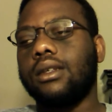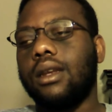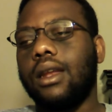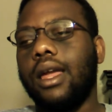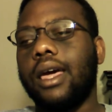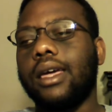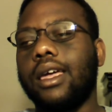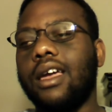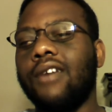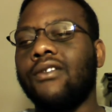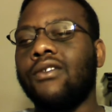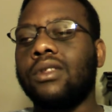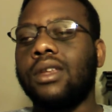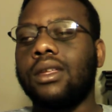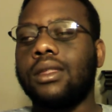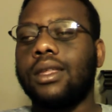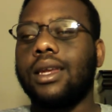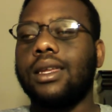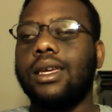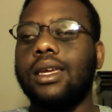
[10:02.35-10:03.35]
to like
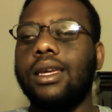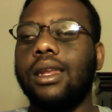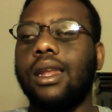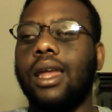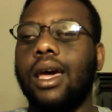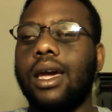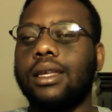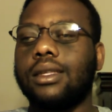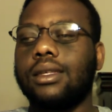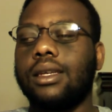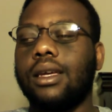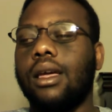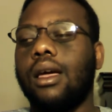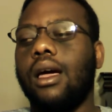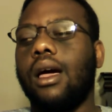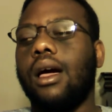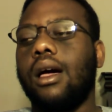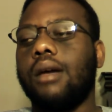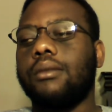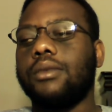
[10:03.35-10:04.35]
everything that he liked
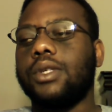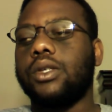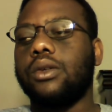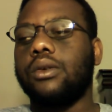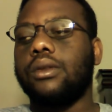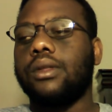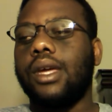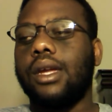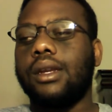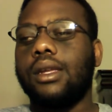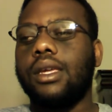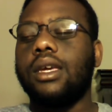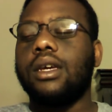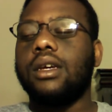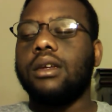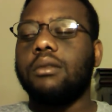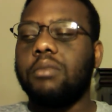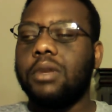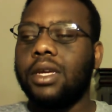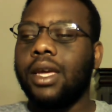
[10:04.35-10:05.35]
um, so that he
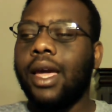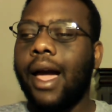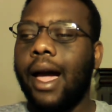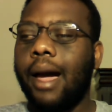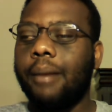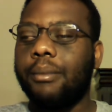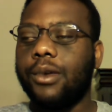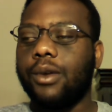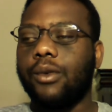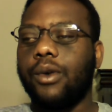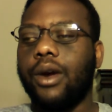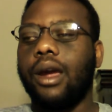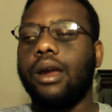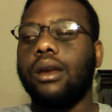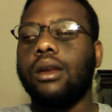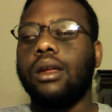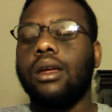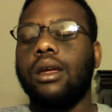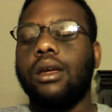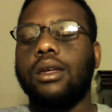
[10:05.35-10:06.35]
could be happy,
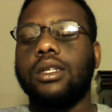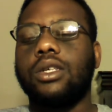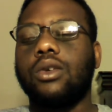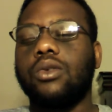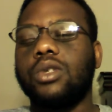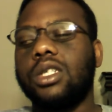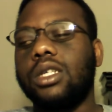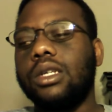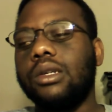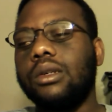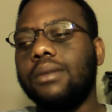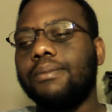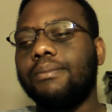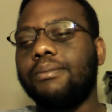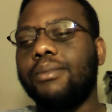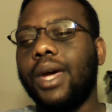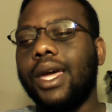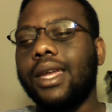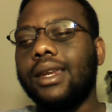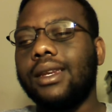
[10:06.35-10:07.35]
right? So
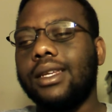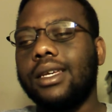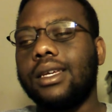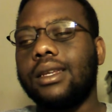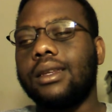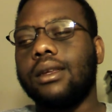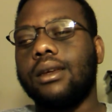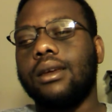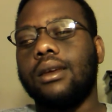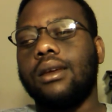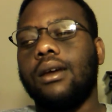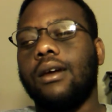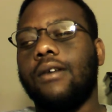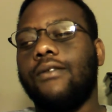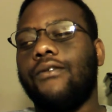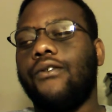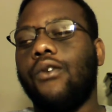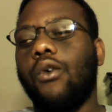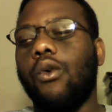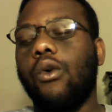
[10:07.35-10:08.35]
she bended
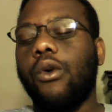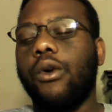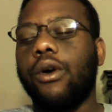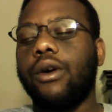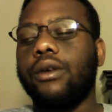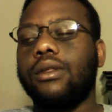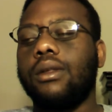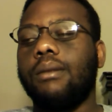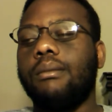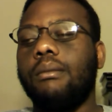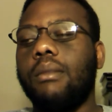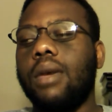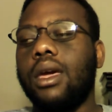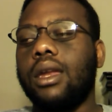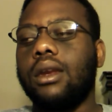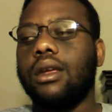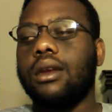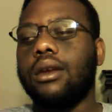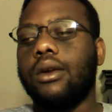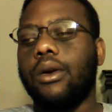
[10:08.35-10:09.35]
for the
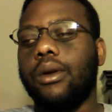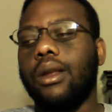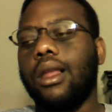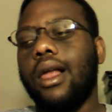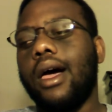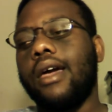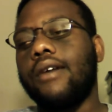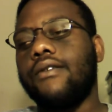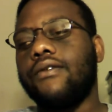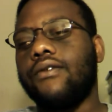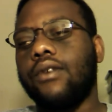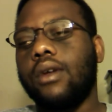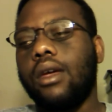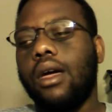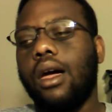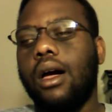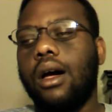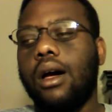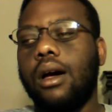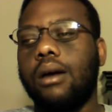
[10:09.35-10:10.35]
men in her life,
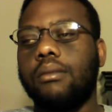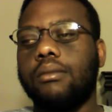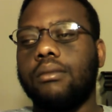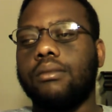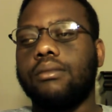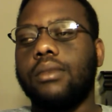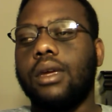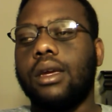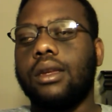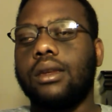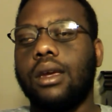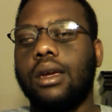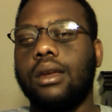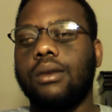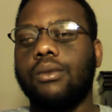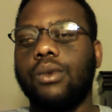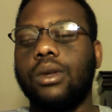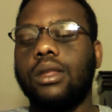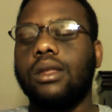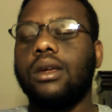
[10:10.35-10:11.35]
um, and
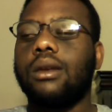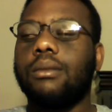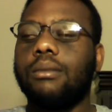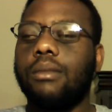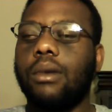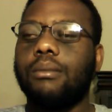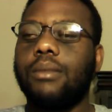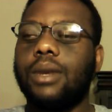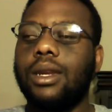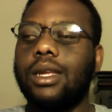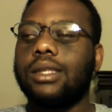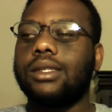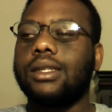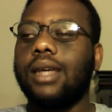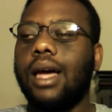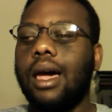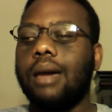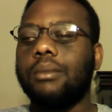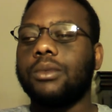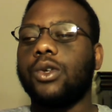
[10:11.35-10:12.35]
and really many
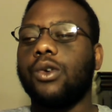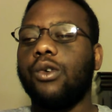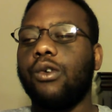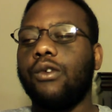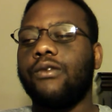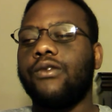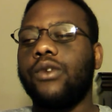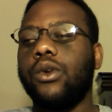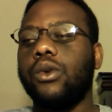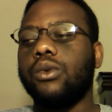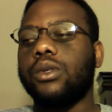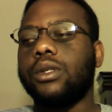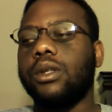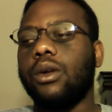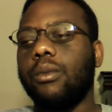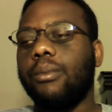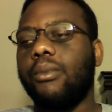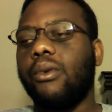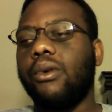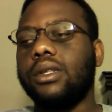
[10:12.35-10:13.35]
times her views,
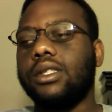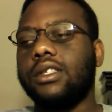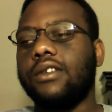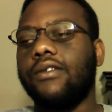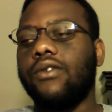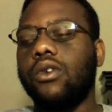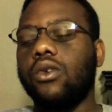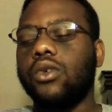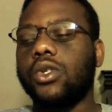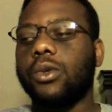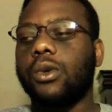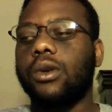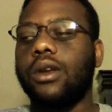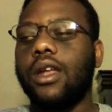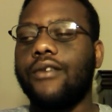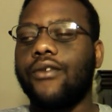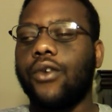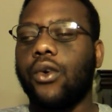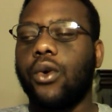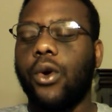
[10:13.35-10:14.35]
her points of views were
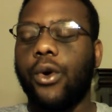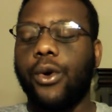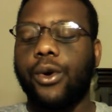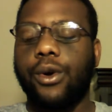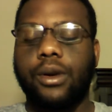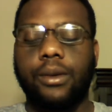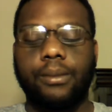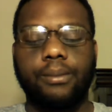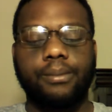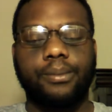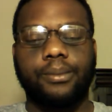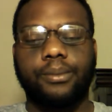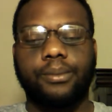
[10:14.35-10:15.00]
never heard.